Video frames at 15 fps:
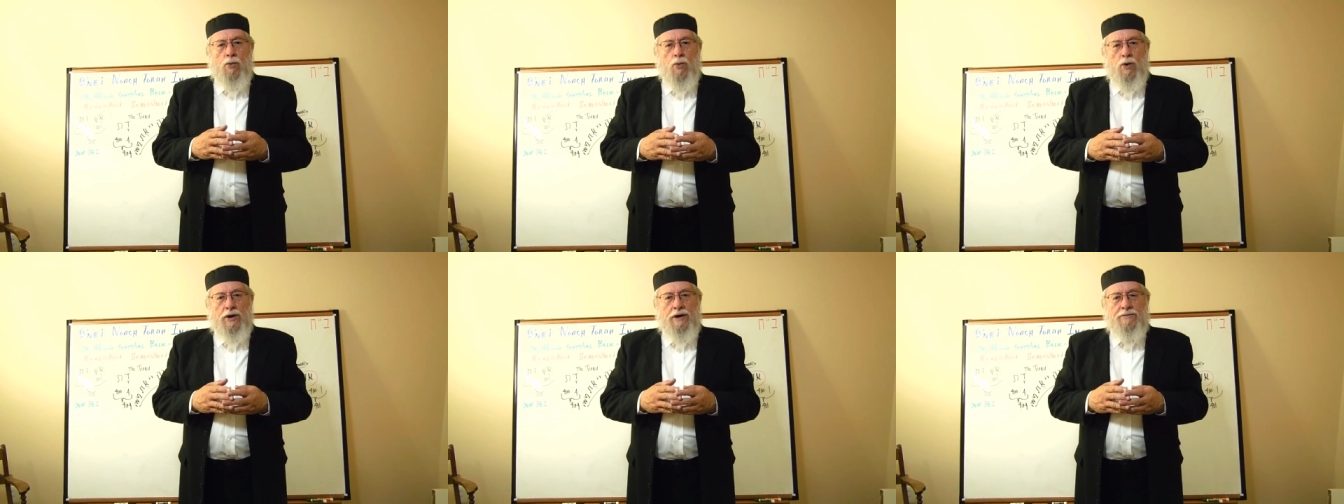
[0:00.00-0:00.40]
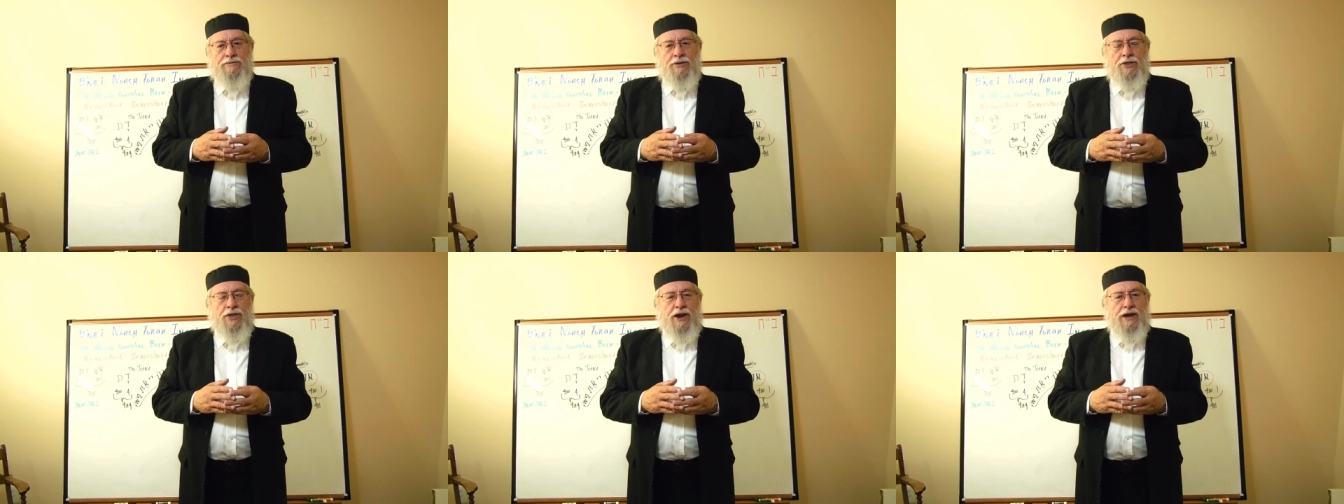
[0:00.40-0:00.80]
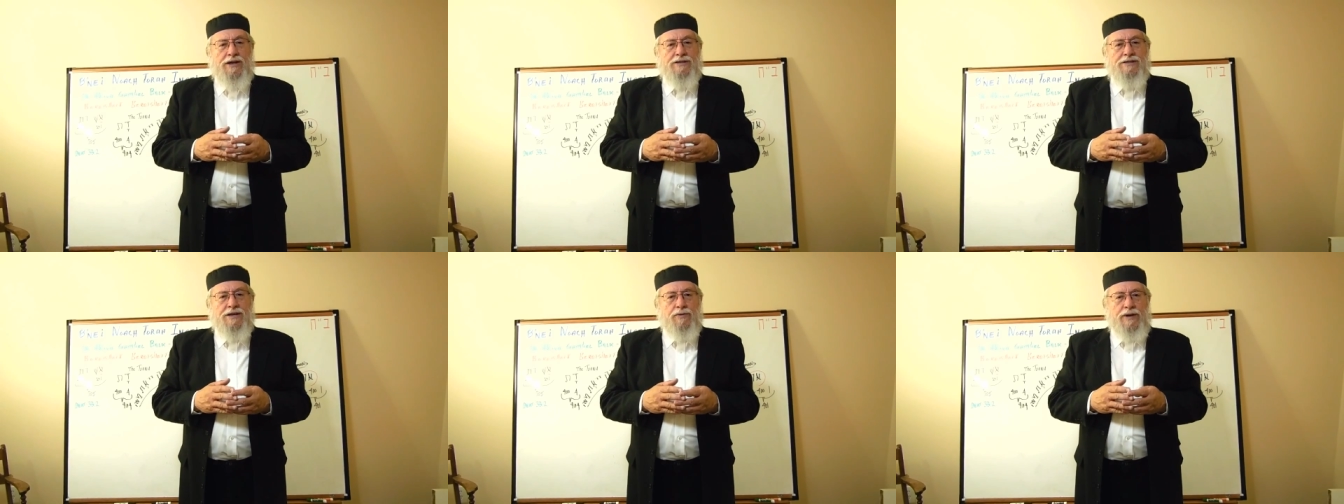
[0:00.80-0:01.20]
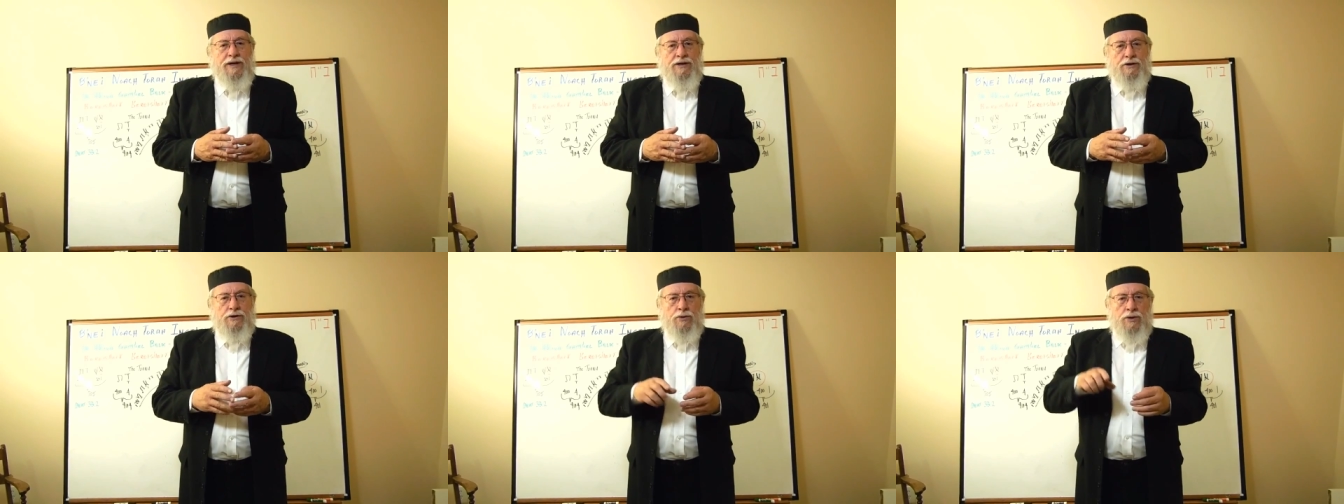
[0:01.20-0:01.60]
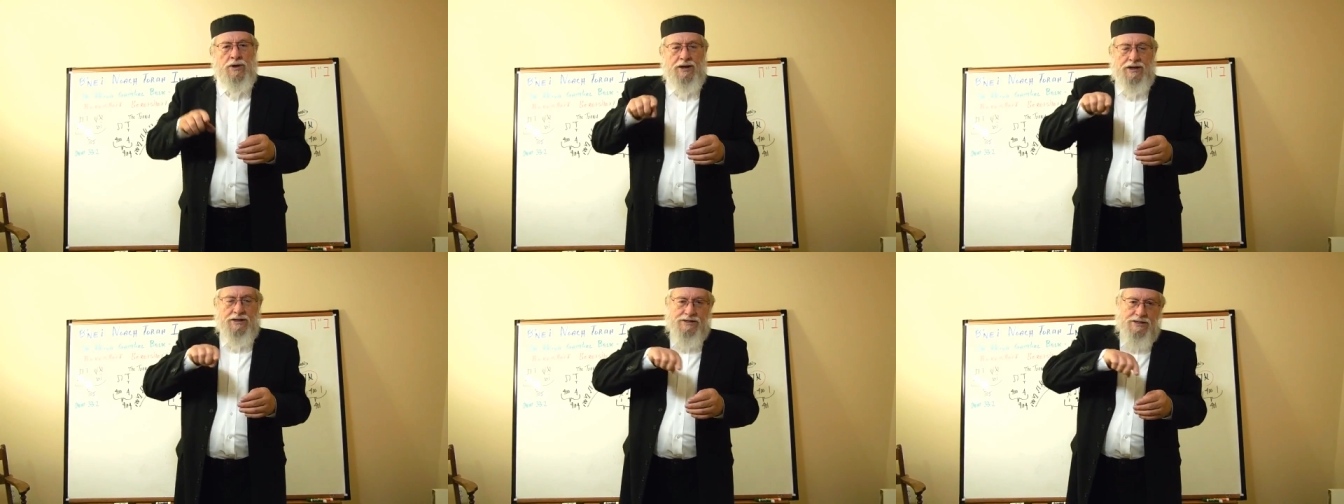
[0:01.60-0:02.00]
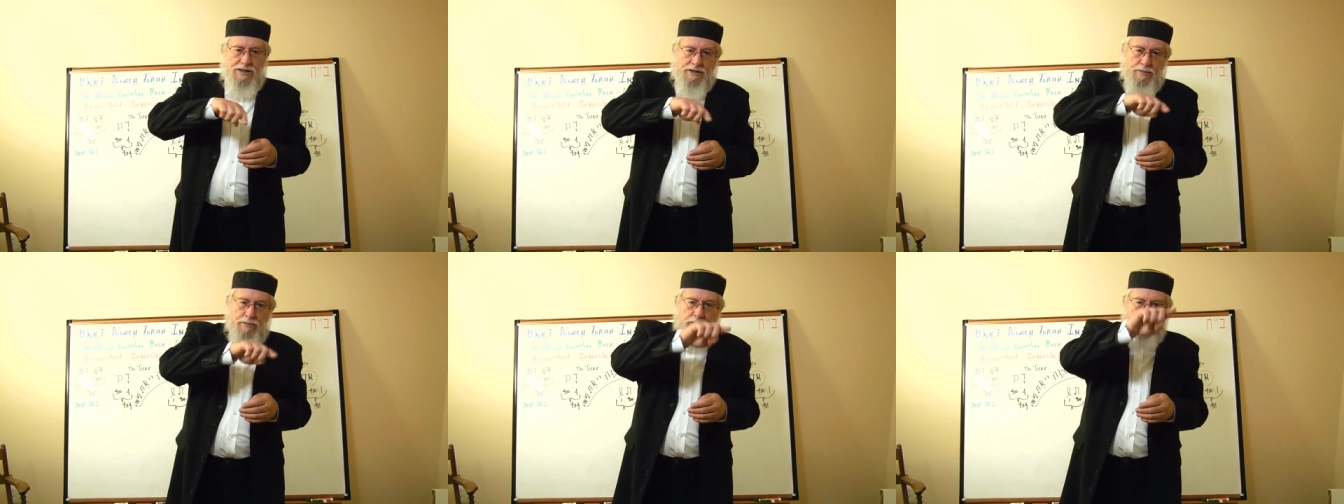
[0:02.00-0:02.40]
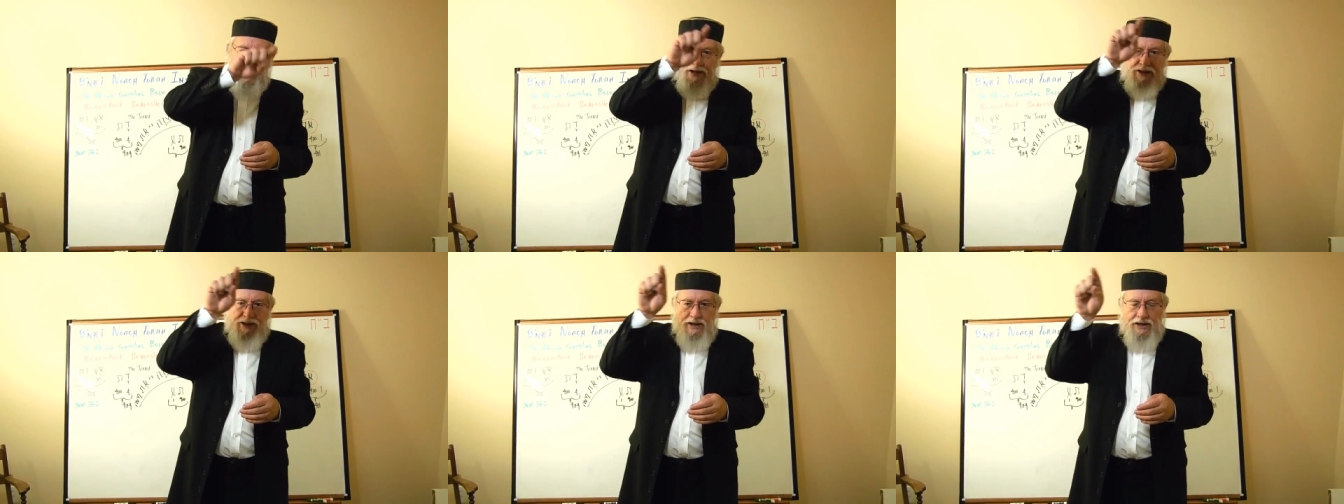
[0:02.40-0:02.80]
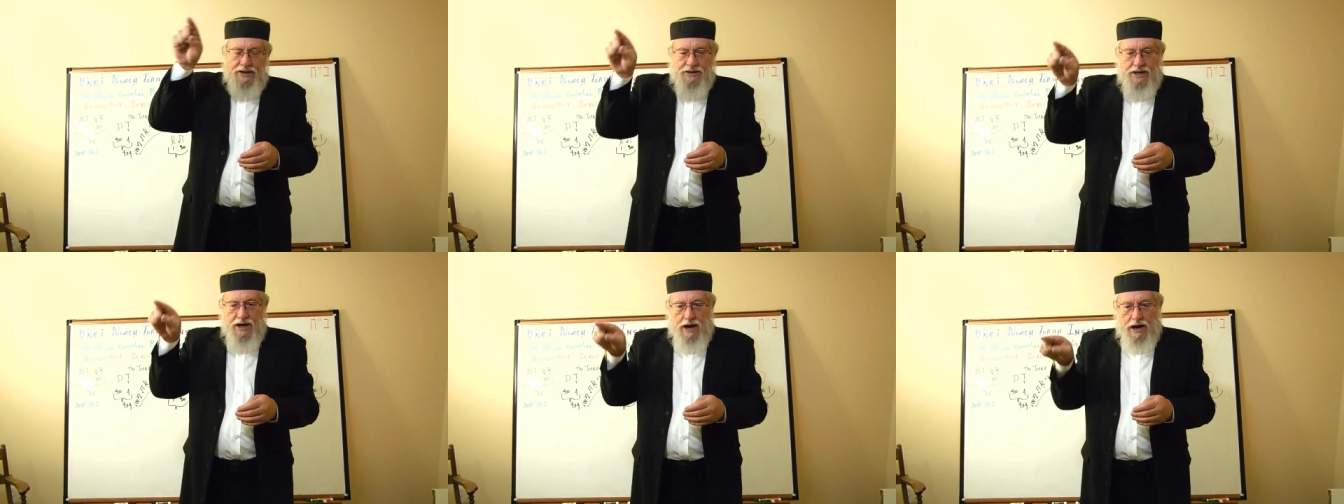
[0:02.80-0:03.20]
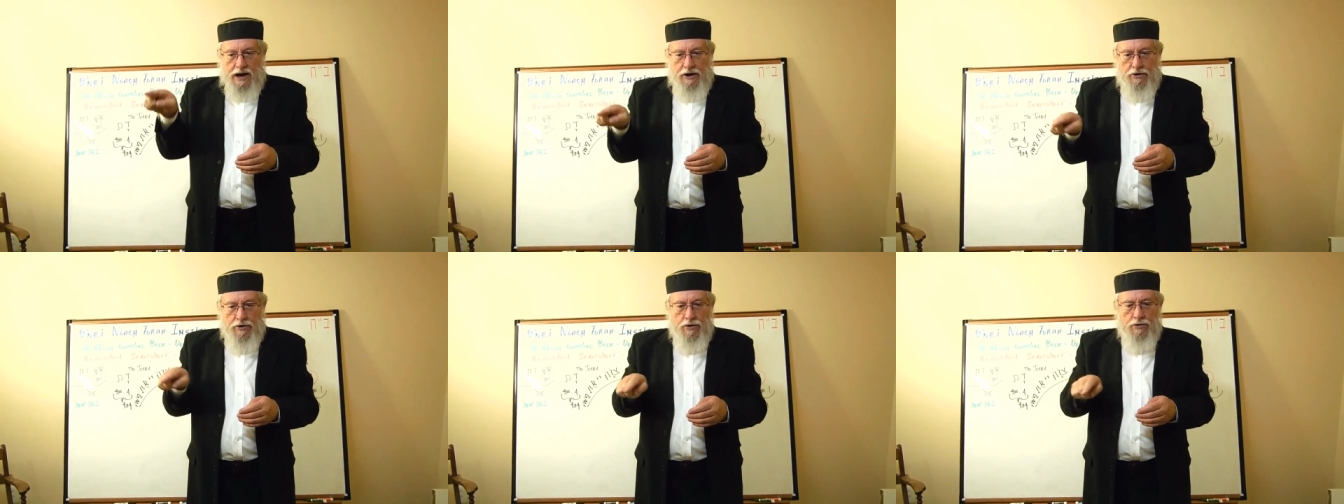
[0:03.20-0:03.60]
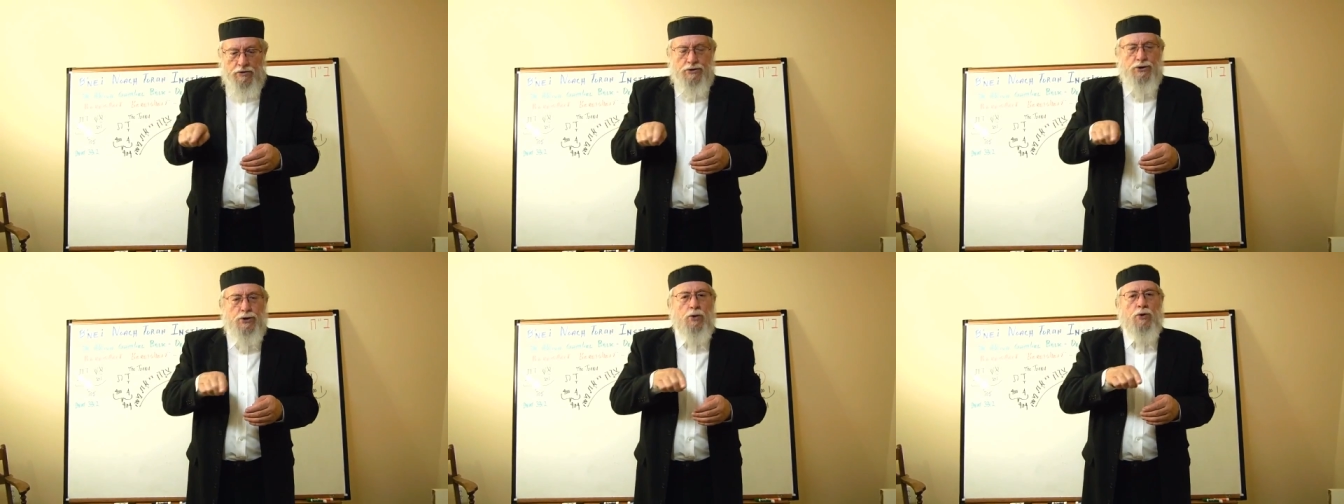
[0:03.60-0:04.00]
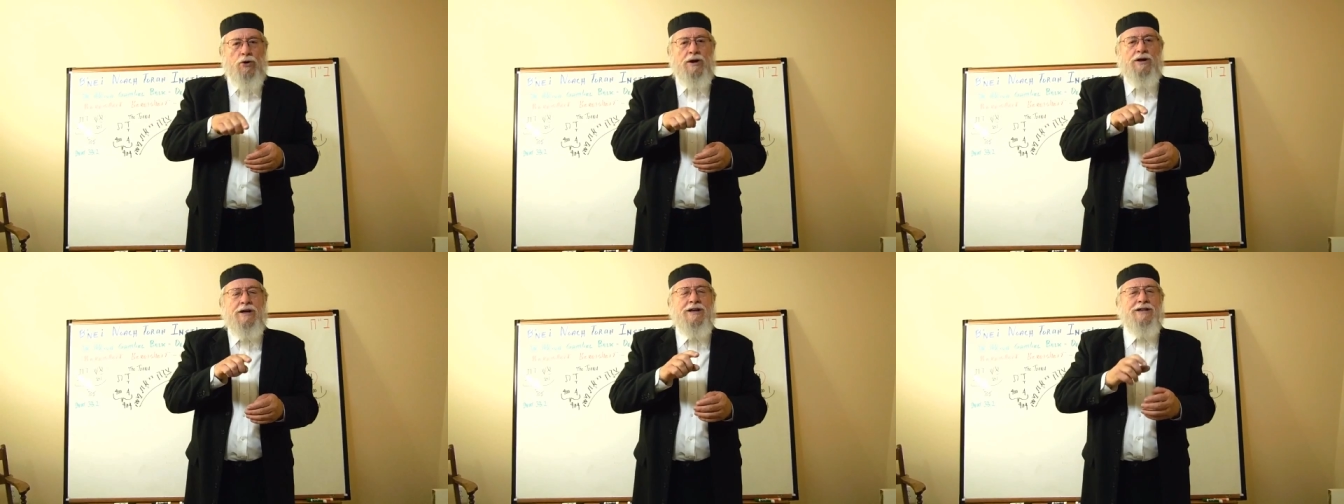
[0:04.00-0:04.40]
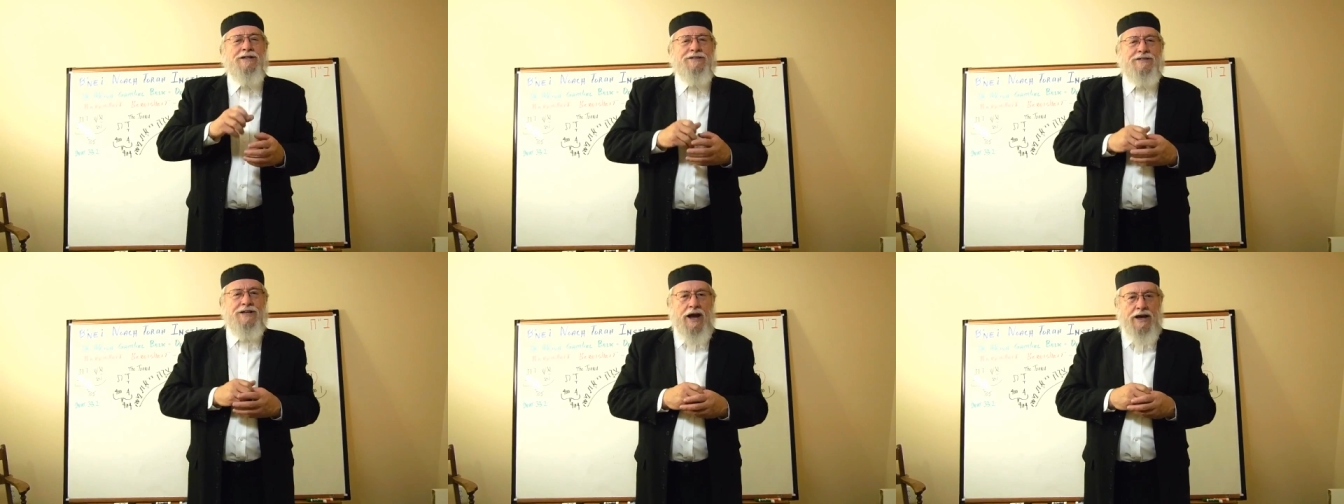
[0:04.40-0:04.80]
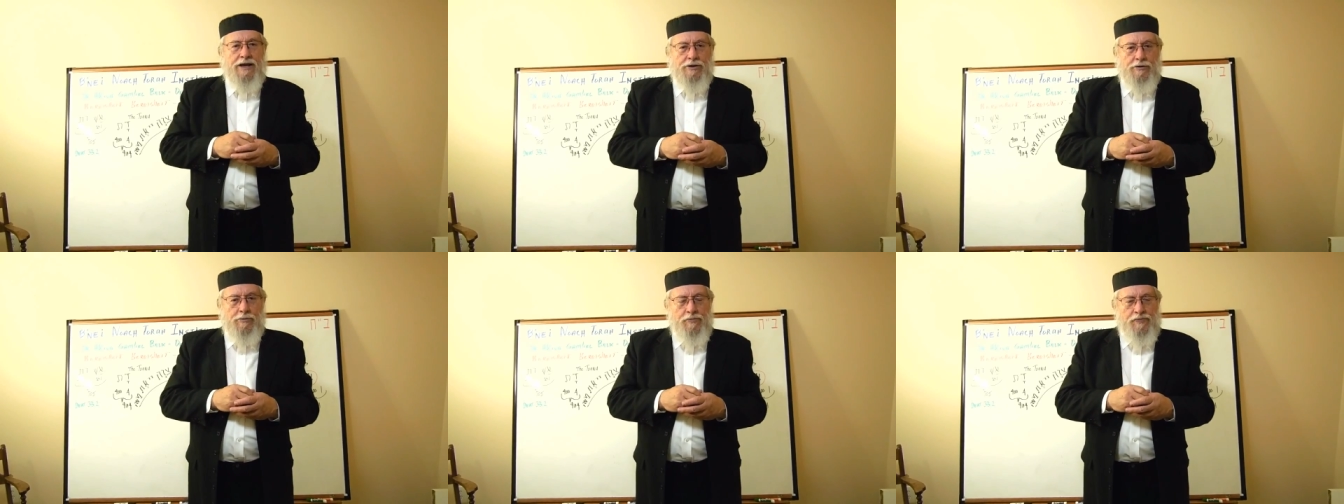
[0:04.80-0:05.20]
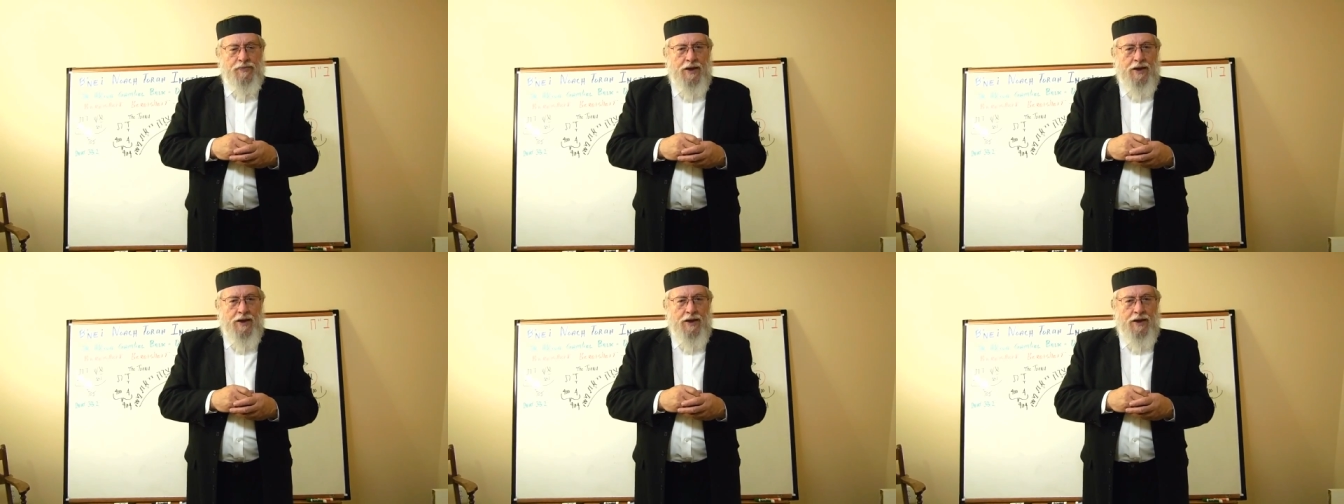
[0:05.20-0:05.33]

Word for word: one of the things that we do is to complete the entire Torah cycle.